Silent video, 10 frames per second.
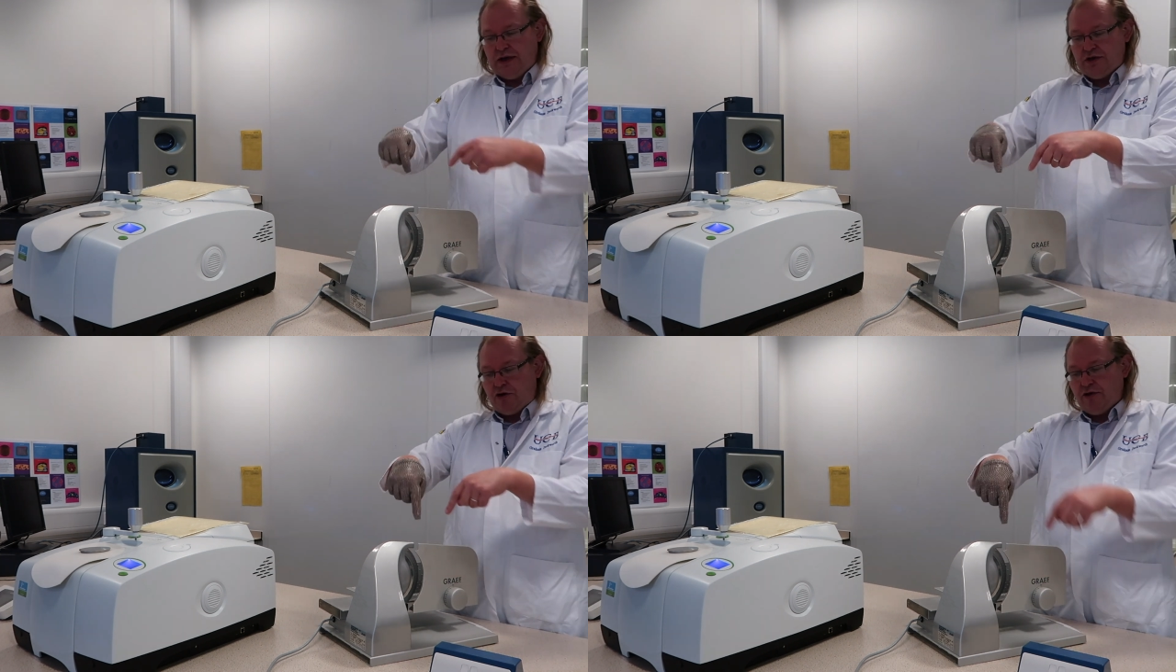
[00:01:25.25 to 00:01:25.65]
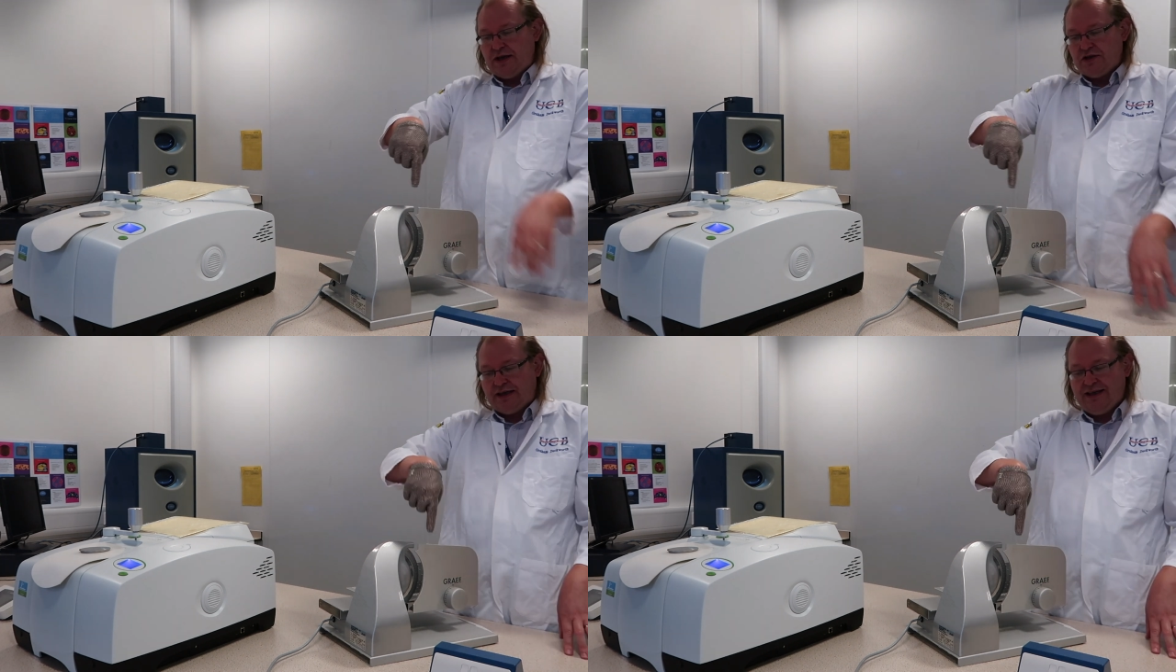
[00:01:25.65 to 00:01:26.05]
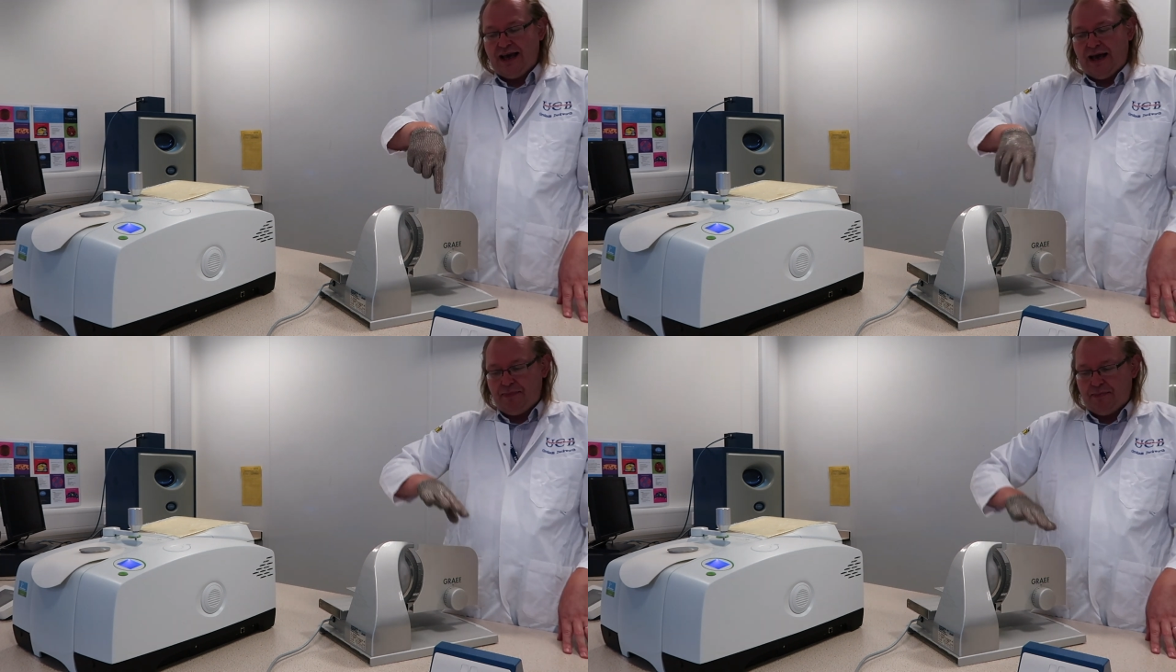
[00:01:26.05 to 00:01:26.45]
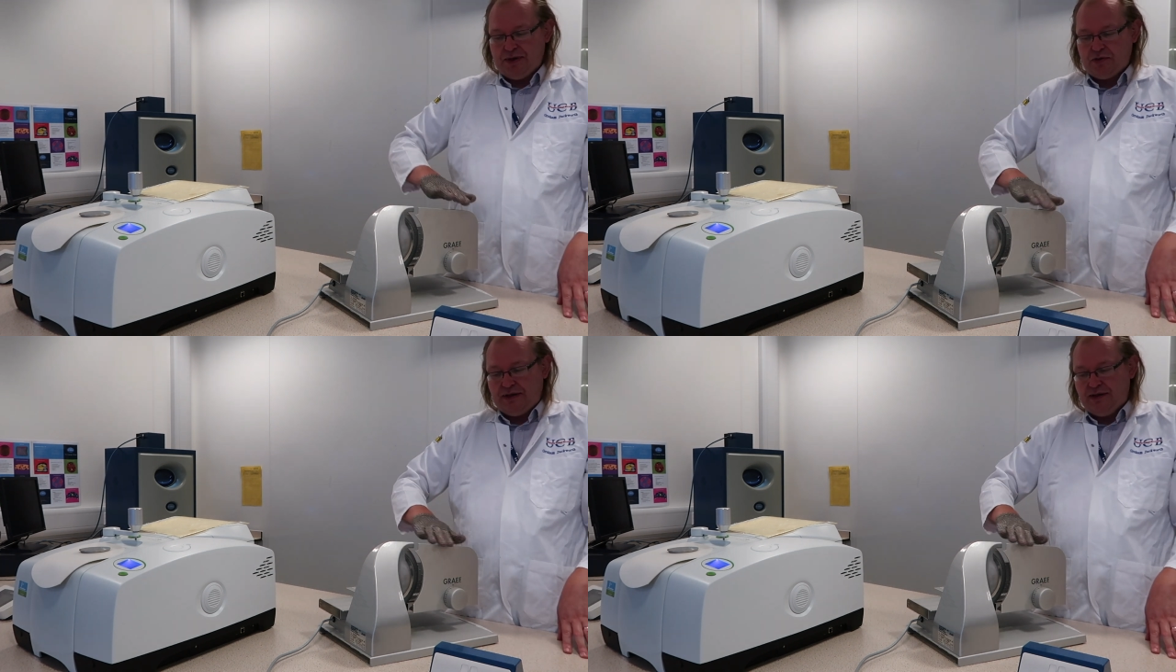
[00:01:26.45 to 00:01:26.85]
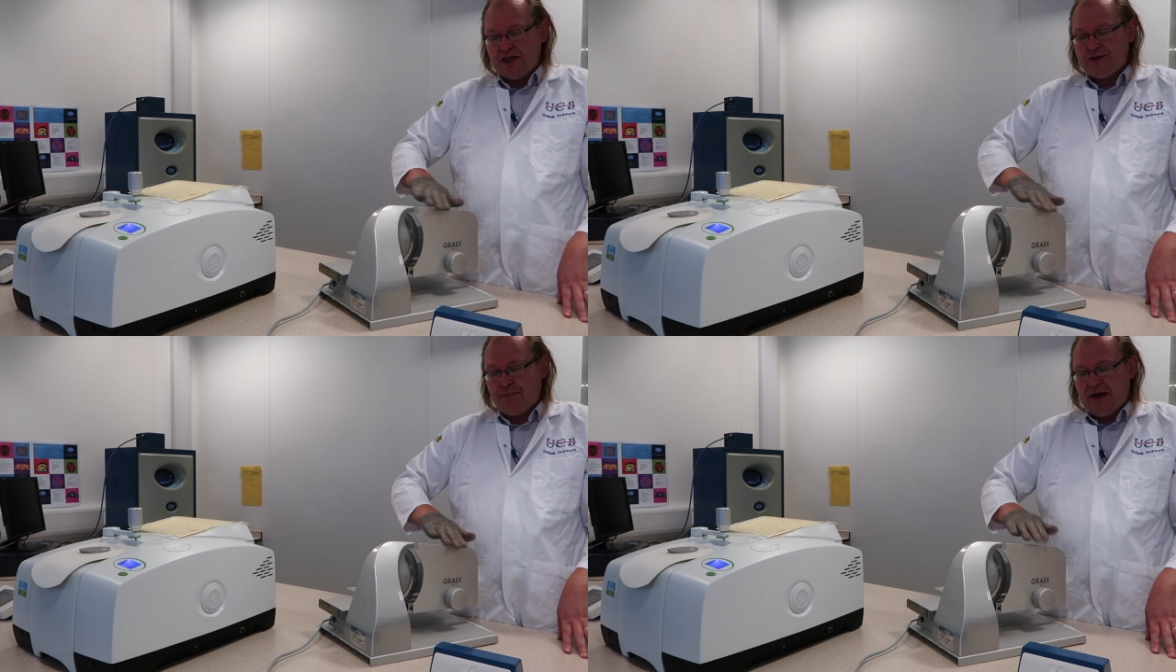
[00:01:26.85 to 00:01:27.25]
is creates a gap between
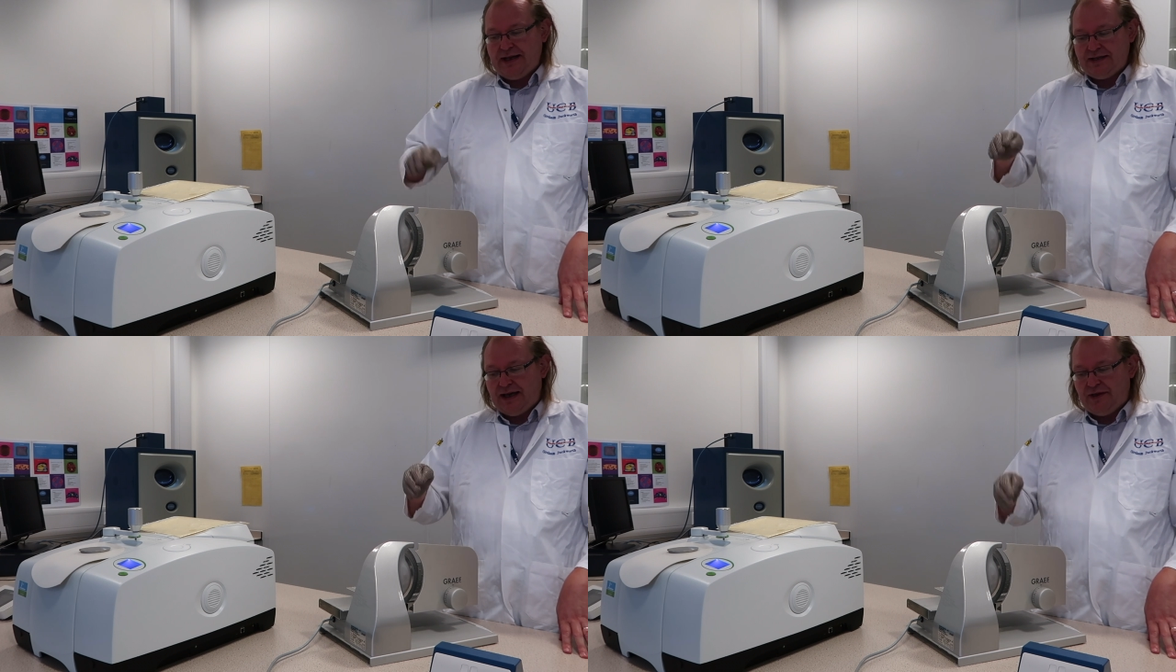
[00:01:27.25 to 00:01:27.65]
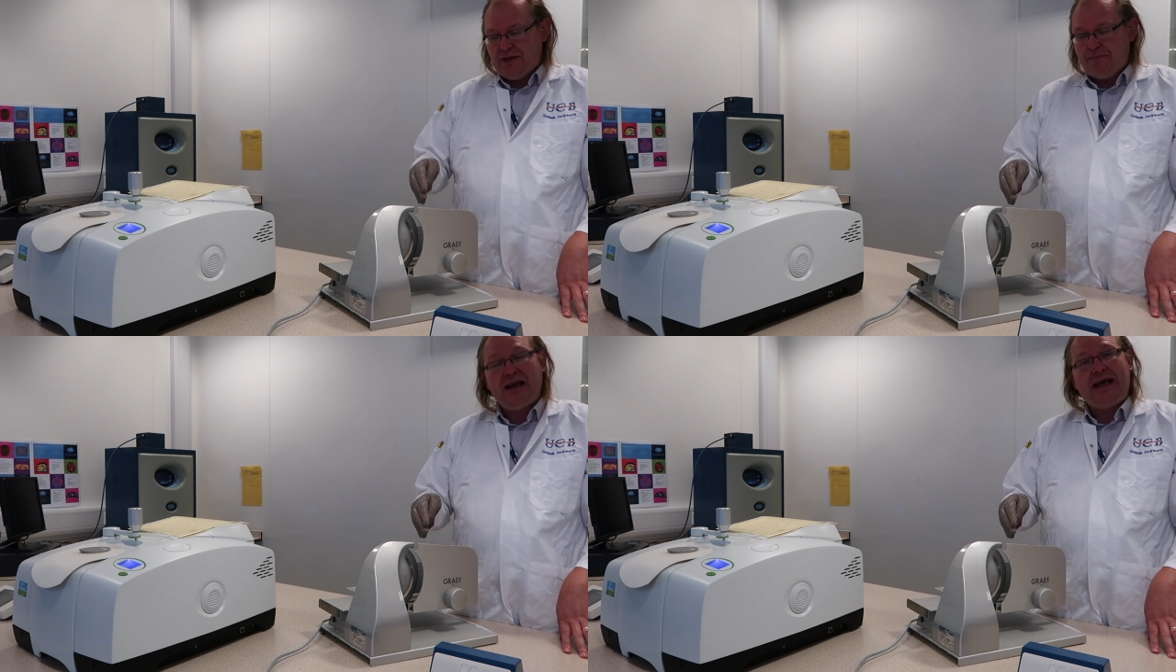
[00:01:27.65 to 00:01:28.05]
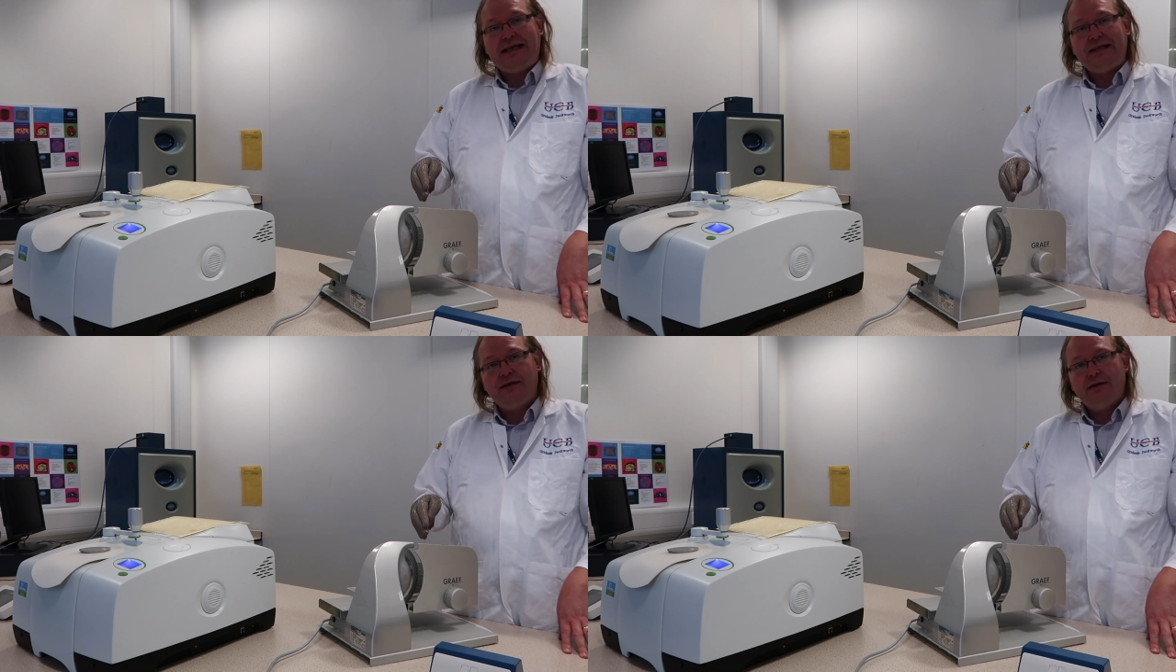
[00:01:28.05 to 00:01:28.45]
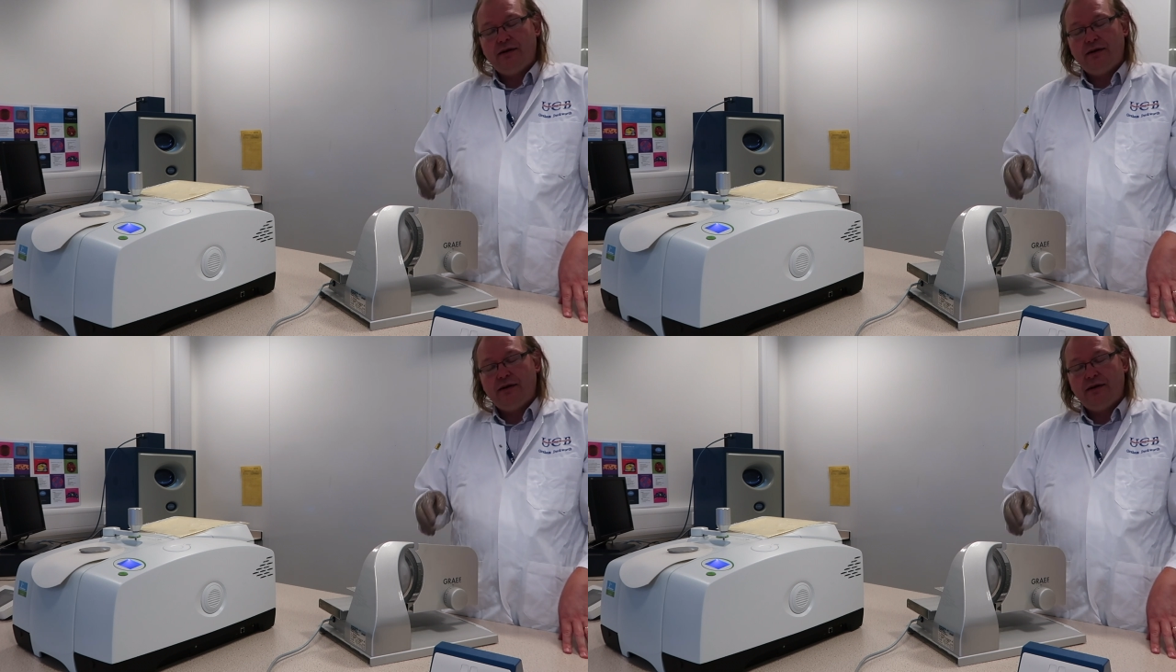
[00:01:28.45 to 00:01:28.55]
this plate and the blade.